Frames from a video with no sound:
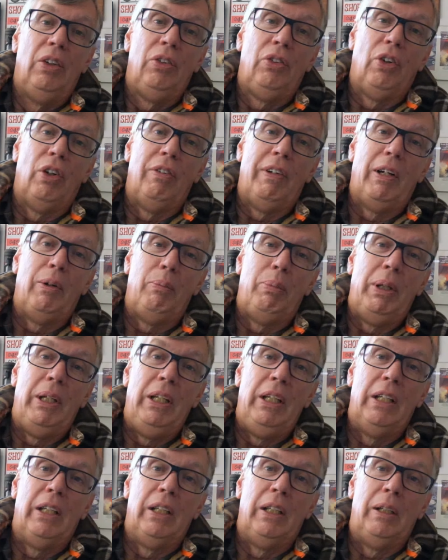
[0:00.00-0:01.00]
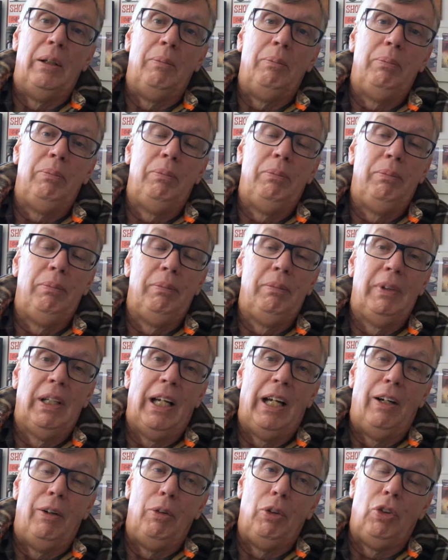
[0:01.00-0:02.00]
So that'd be
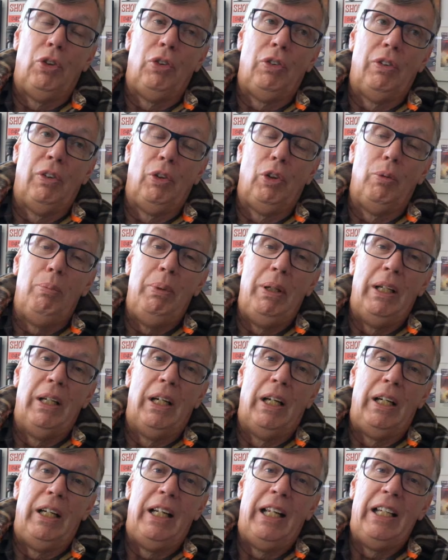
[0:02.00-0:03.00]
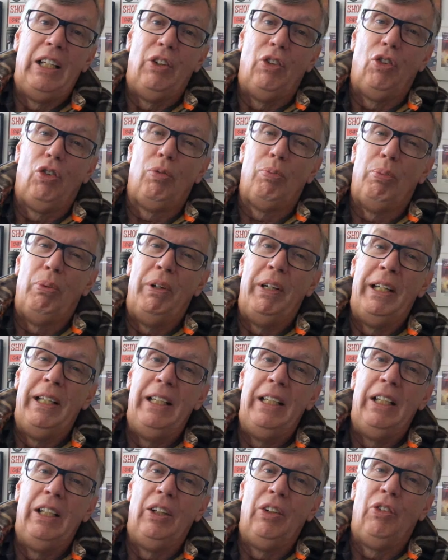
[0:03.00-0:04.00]
so it could be a late
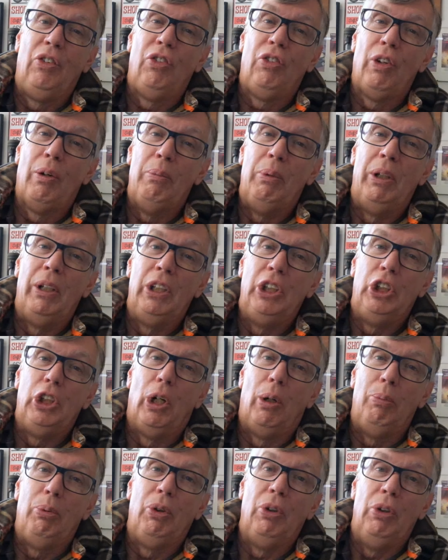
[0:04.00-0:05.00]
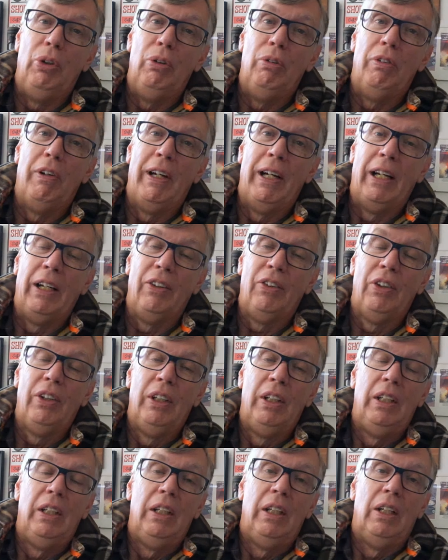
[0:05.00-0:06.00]
spring, summer job to do that
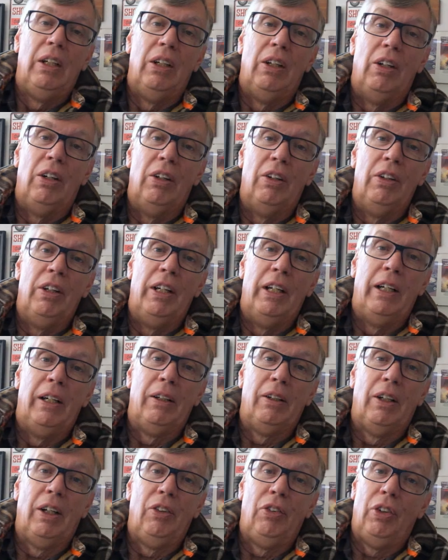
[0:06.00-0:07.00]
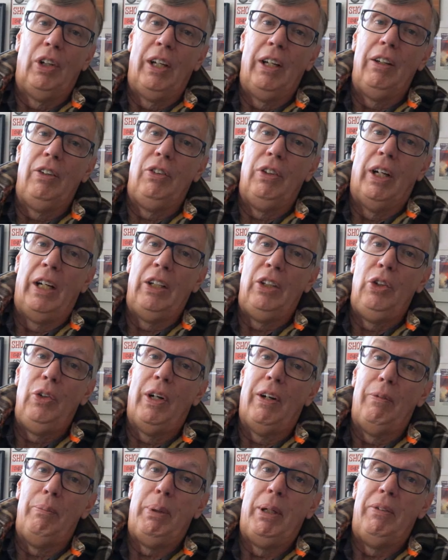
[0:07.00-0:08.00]
on there. I do
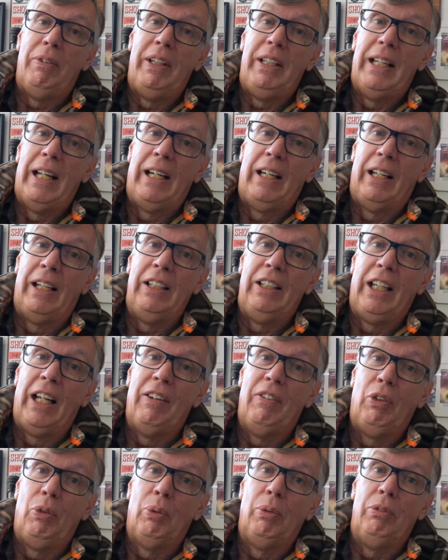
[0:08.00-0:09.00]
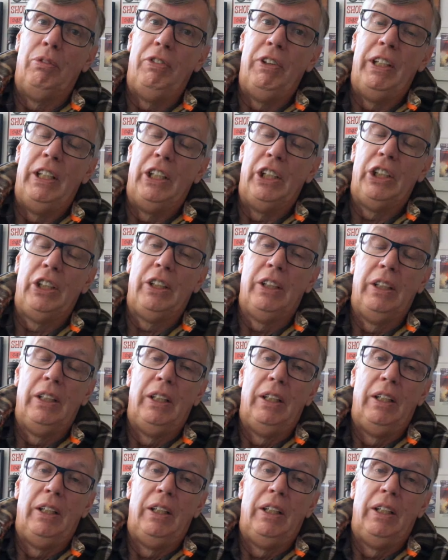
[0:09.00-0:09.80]
have a bit of a deadline to get this one finished.